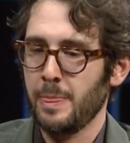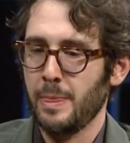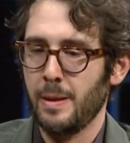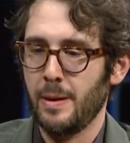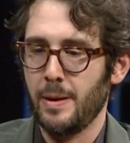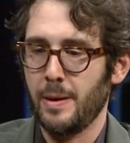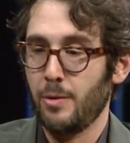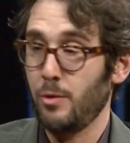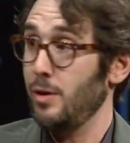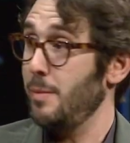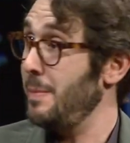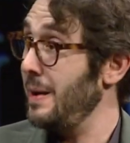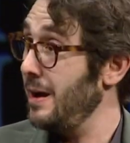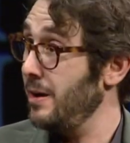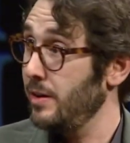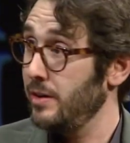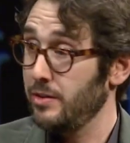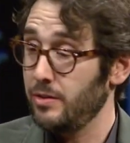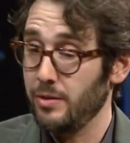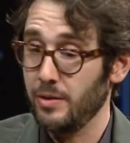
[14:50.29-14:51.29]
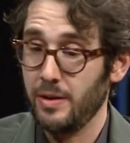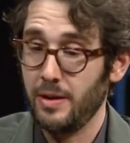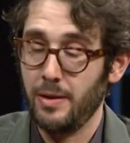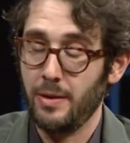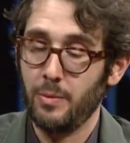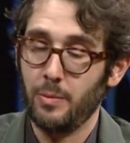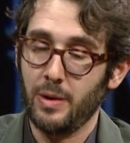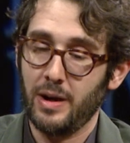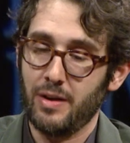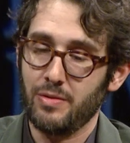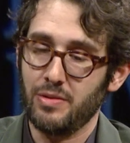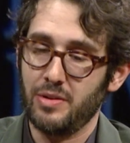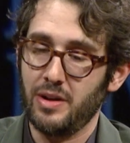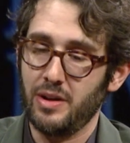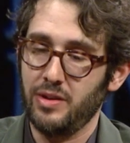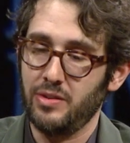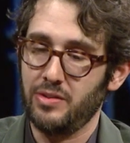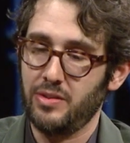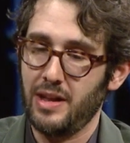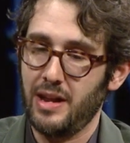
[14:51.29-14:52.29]
uh, or a parent or whatever it
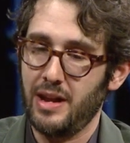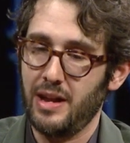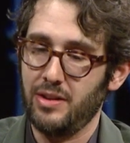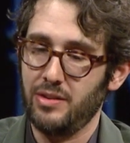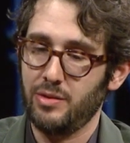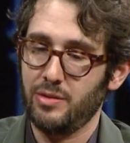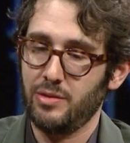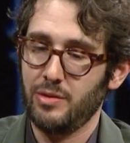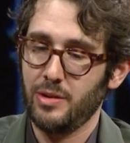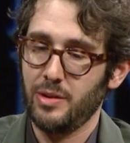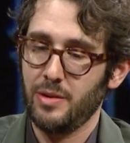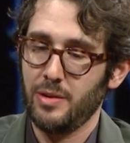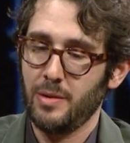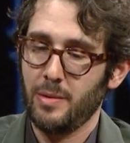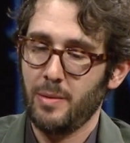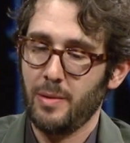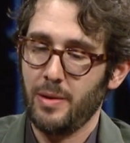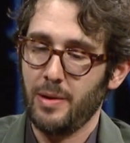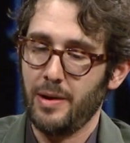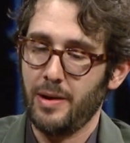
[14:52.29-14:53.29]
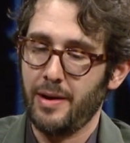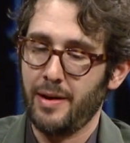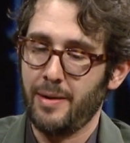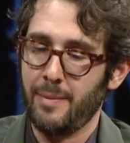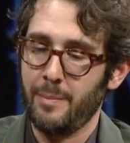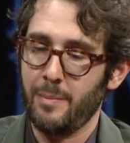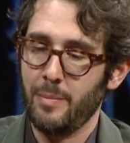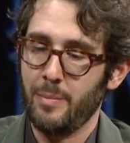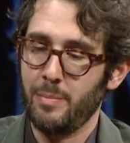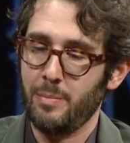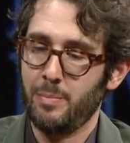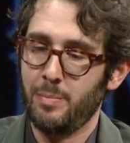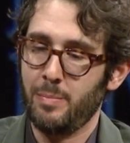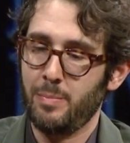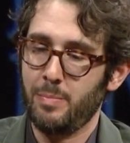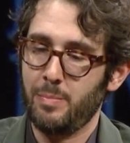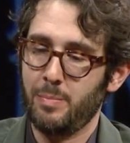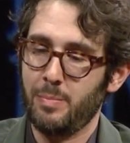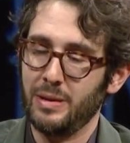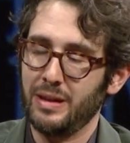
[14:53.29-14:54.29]
is that has um,
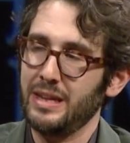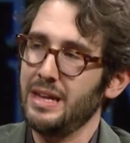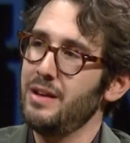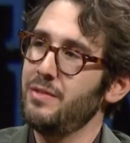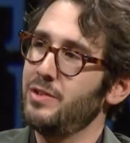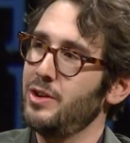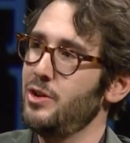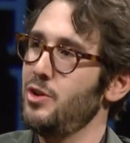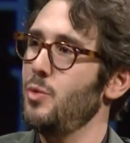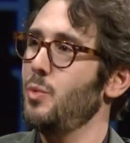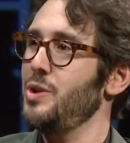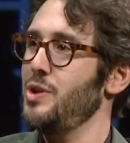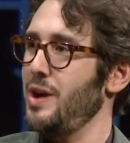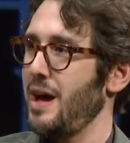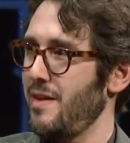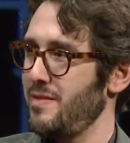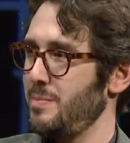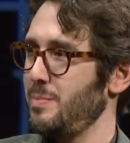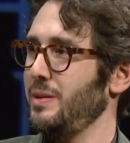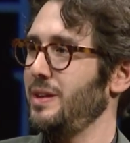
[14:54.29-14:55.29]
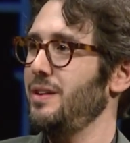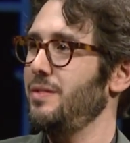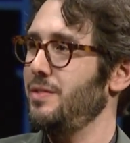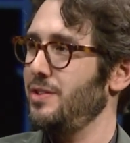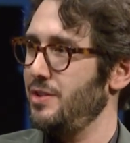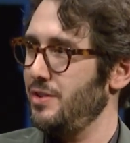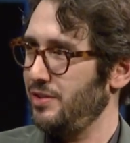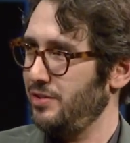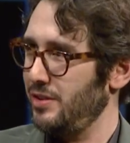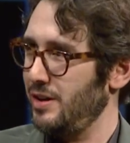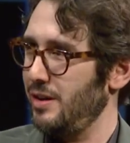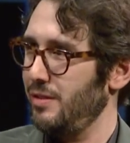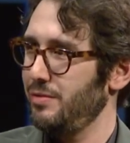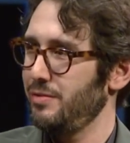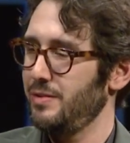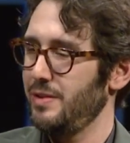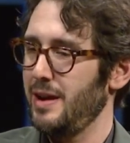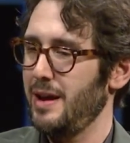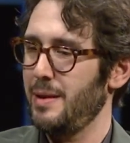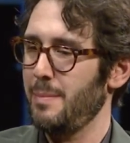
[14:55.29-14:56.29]
believed in you when you haven't believed in
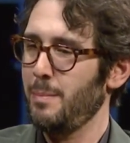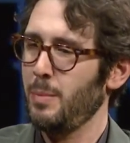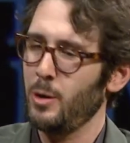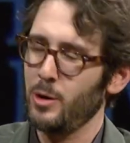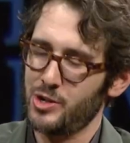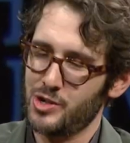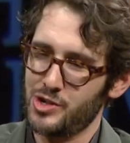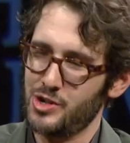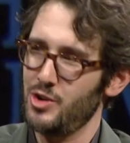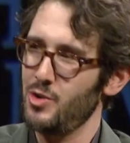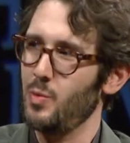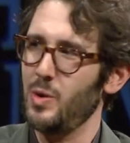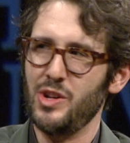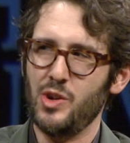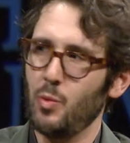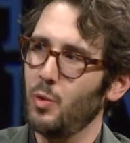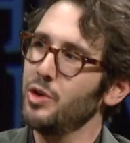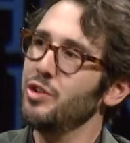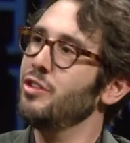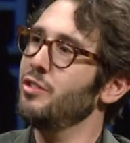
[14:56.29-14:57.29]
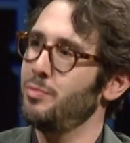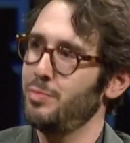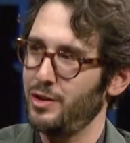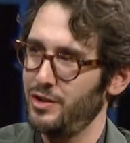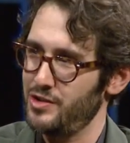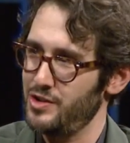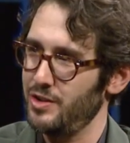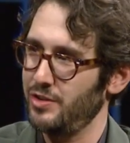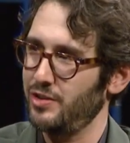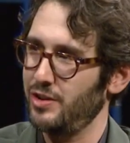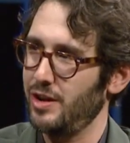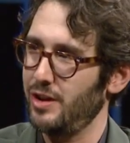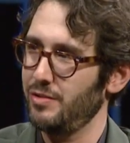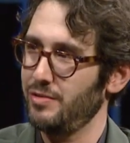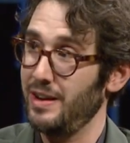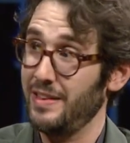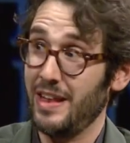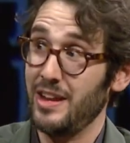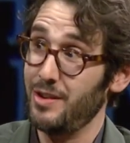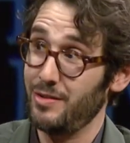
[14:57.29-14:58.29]
yourself and pushed you when you wouldn't have pushed yourself.
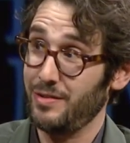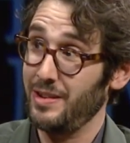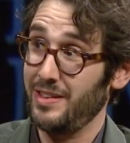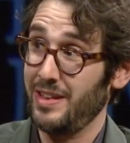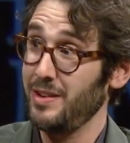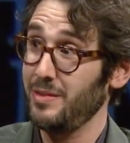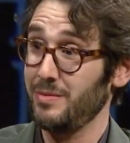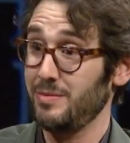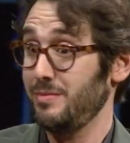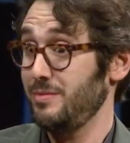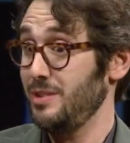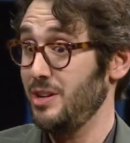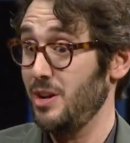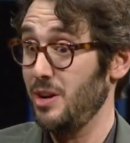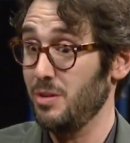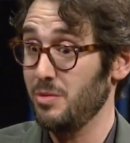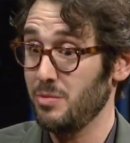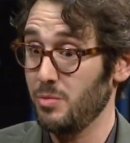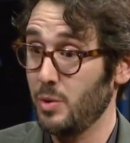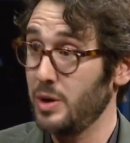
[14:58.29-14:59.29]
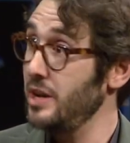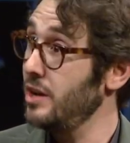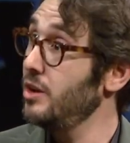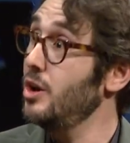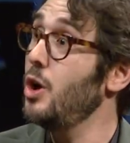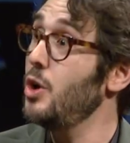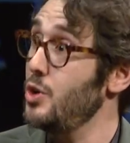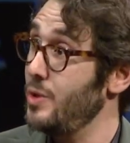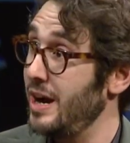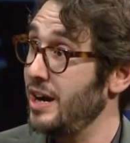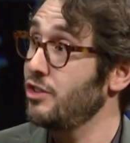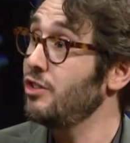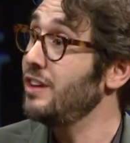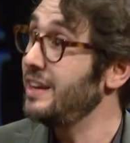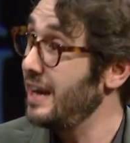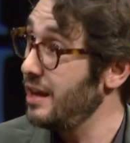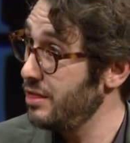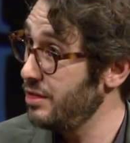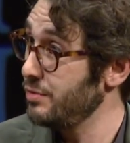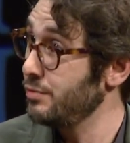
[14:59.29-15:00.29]
And then, you, and then you know, what do you know? You actually
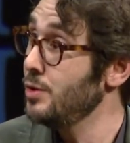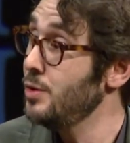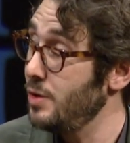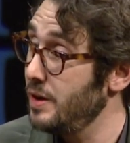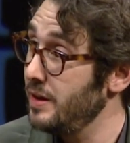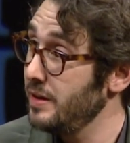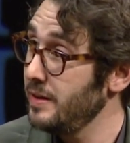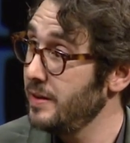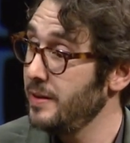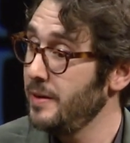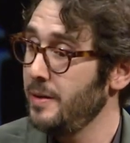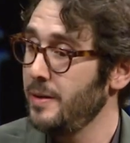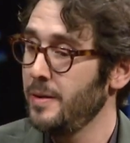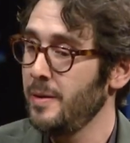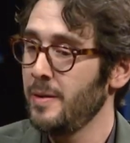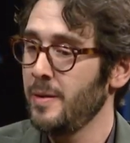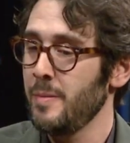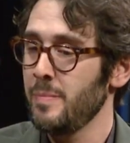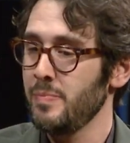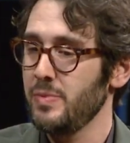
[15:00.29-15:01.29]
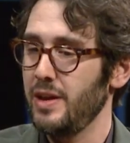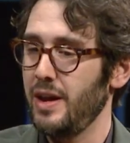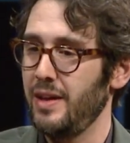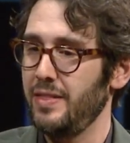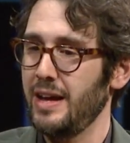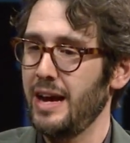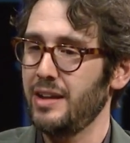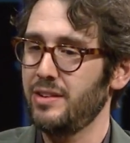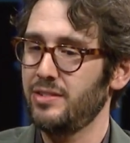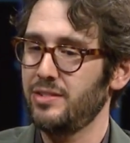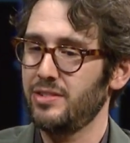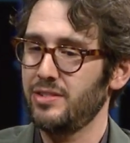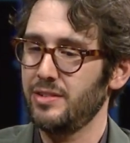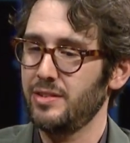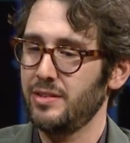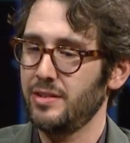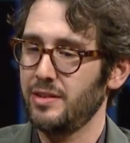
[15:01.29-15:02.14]
get through it. And that's